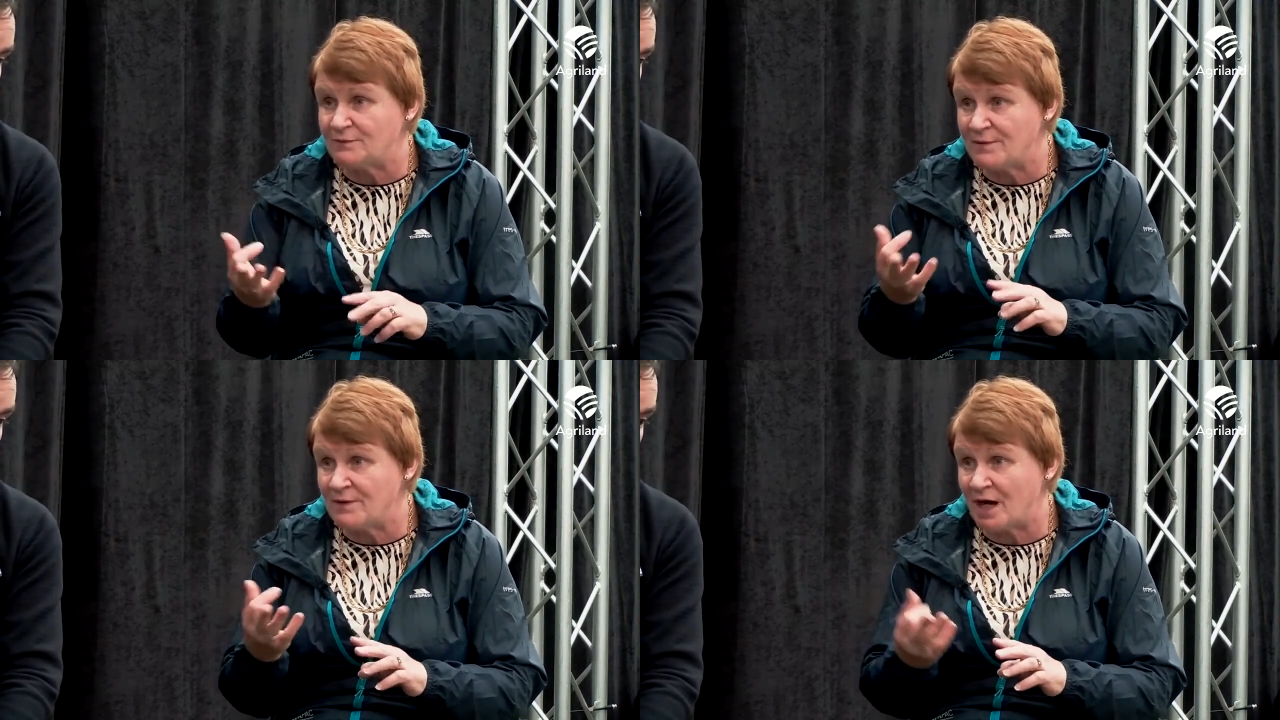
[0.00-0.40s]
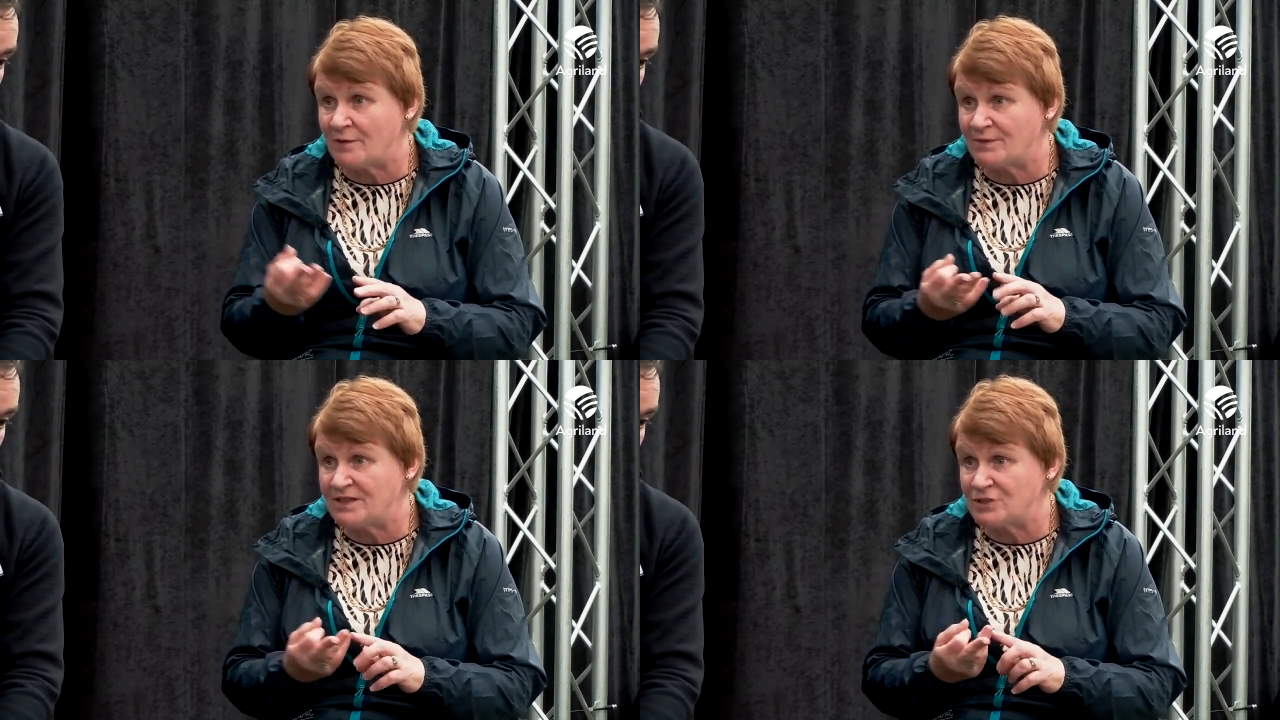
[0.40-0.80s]
People are
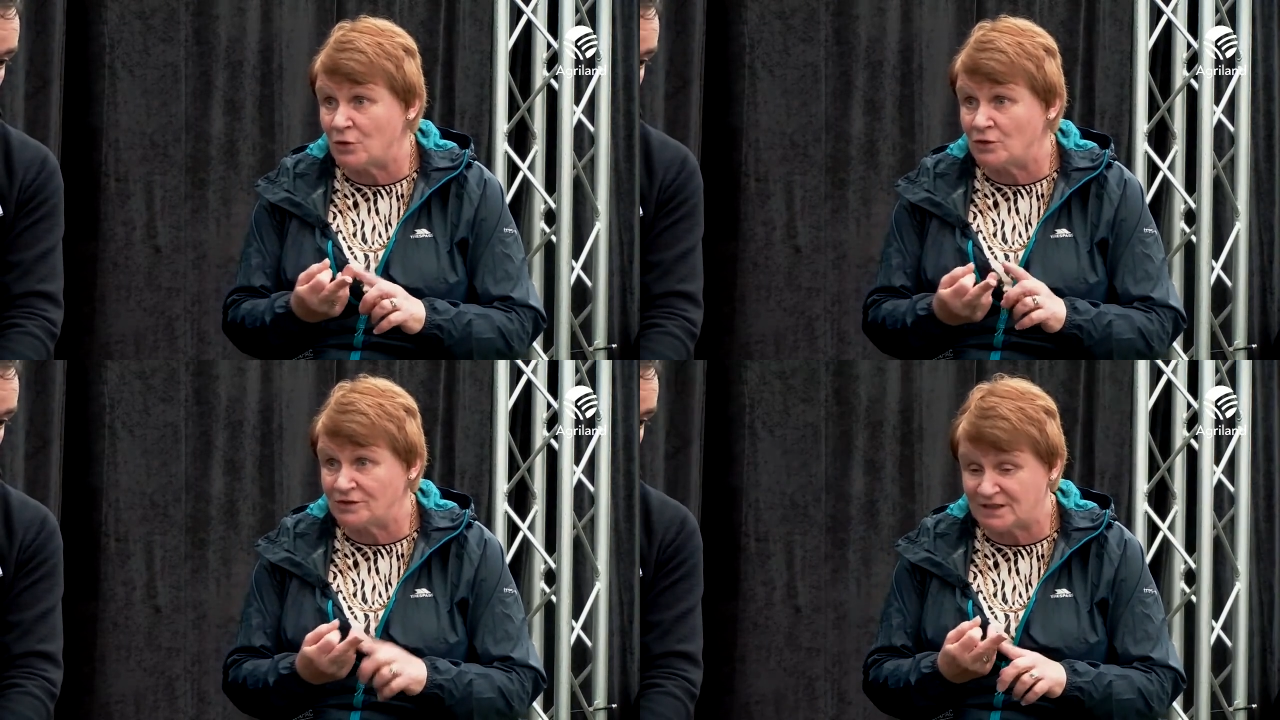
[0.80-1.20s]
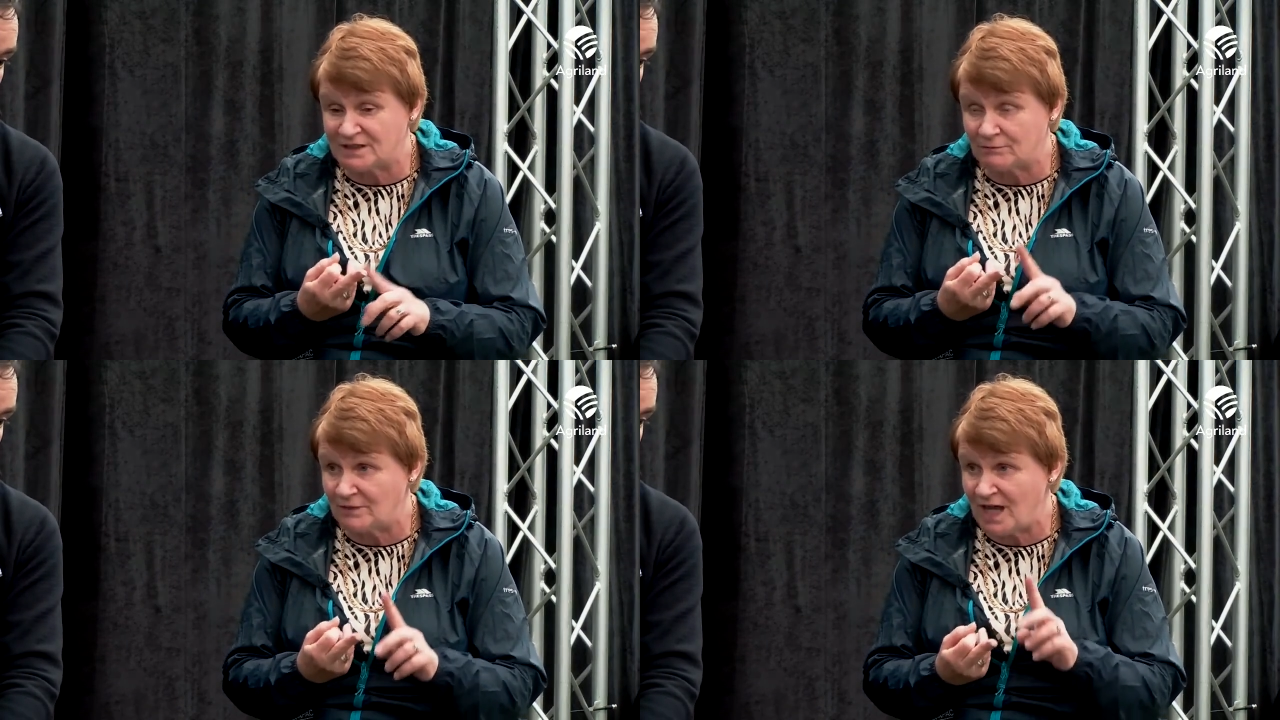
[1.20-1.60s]
being told that
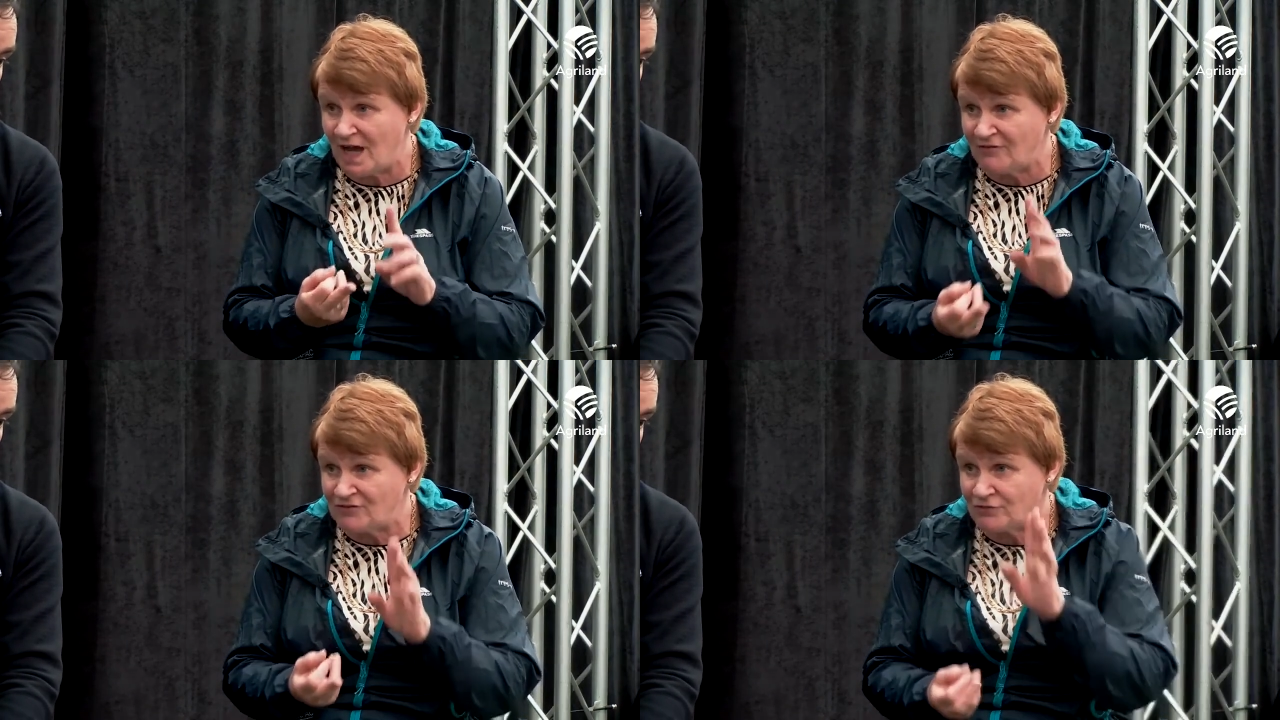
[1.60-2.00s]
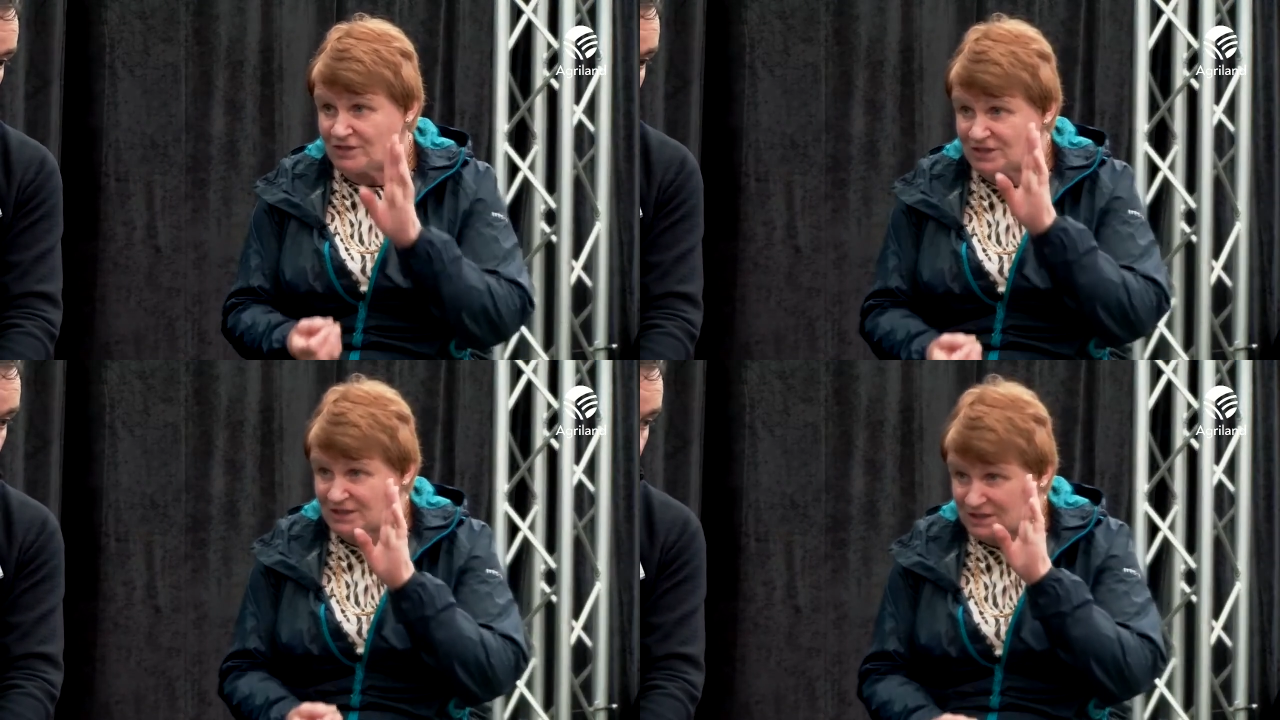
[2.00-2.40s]
we have to
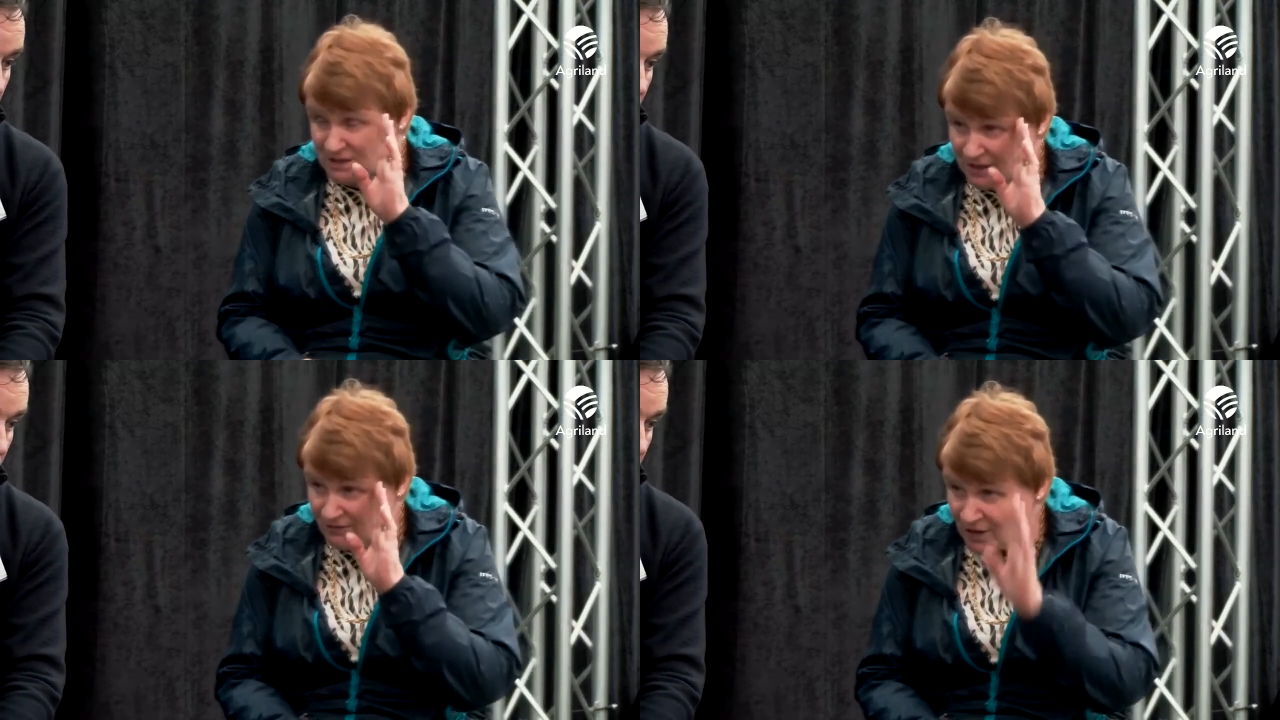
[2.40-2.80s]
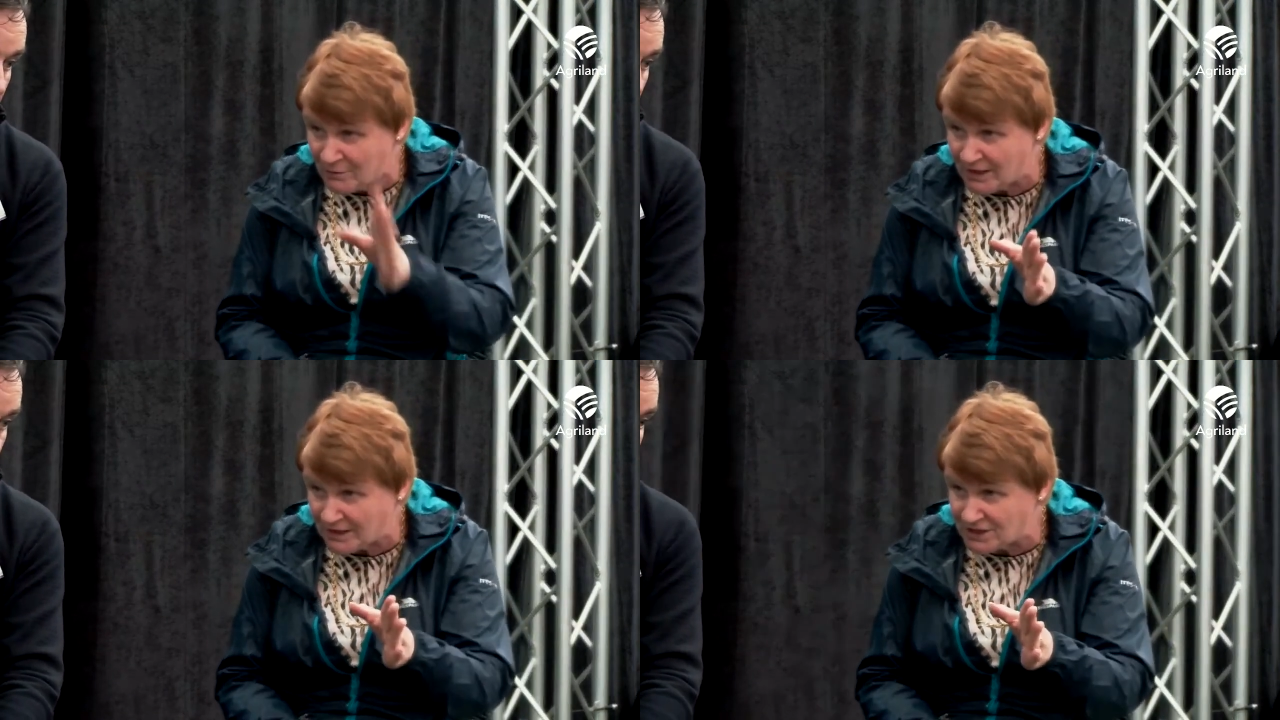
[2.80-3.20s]
reach this
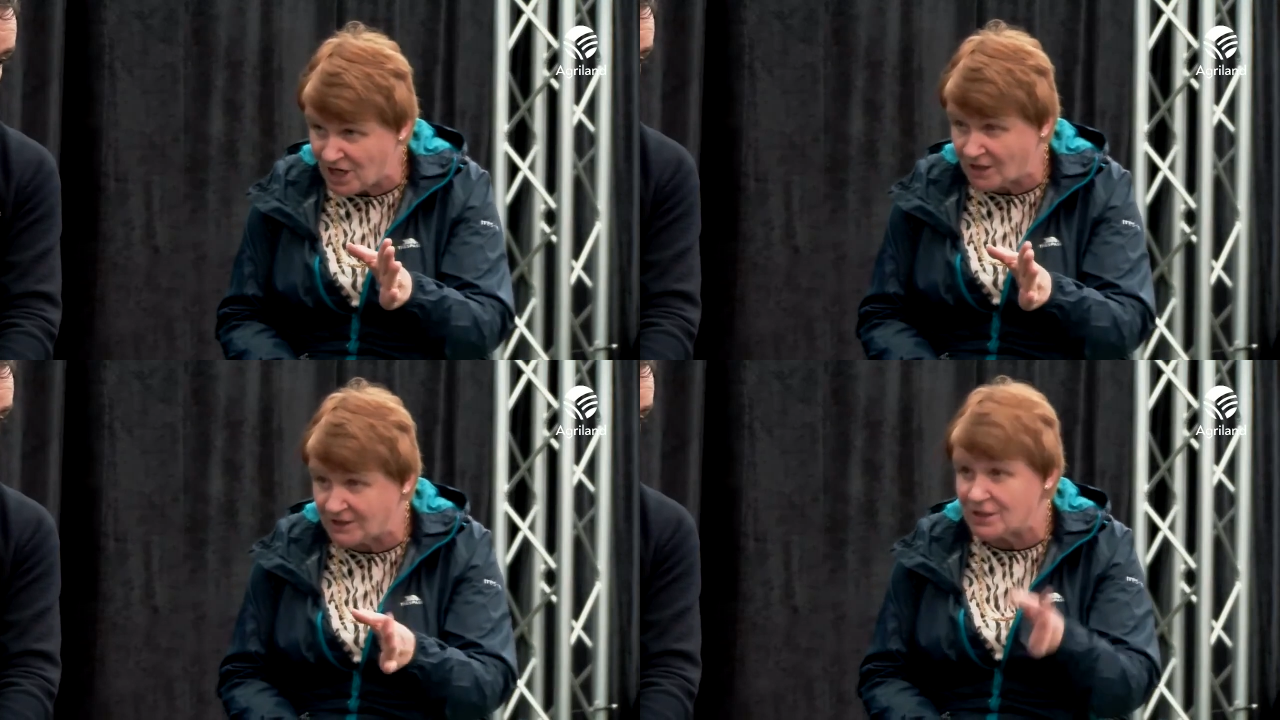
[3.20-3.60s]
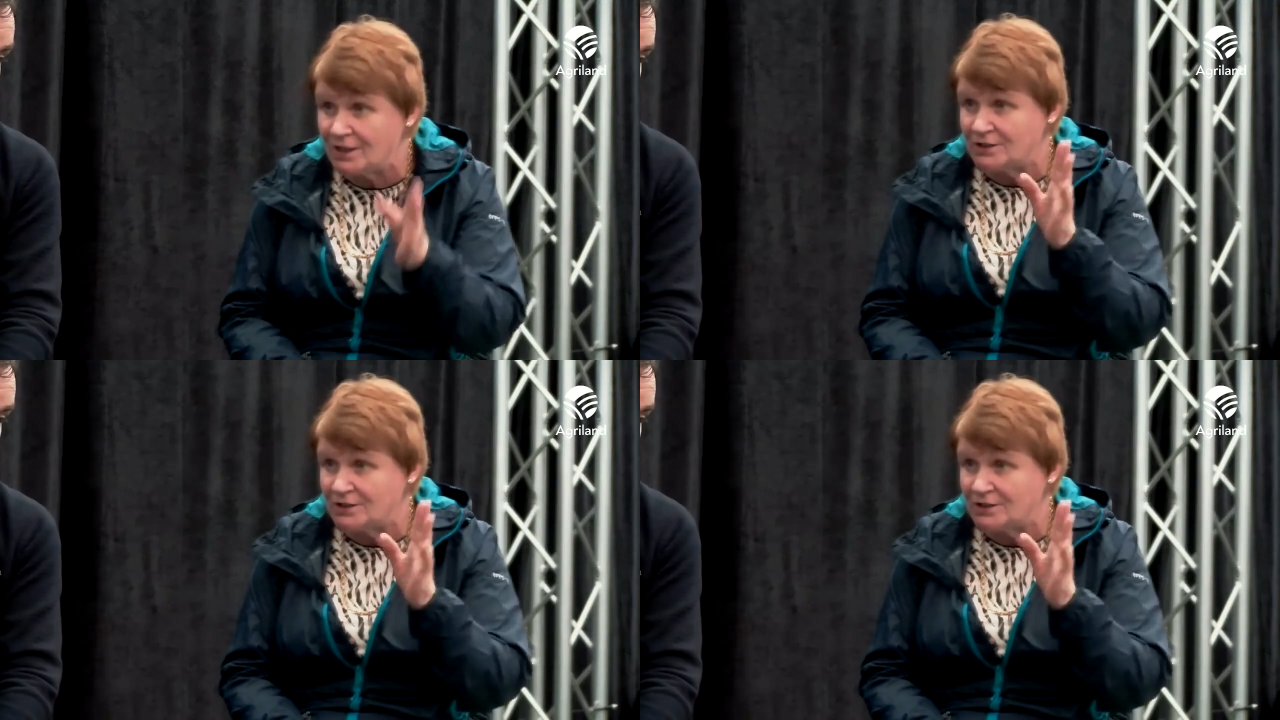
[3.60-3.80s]
environmental target,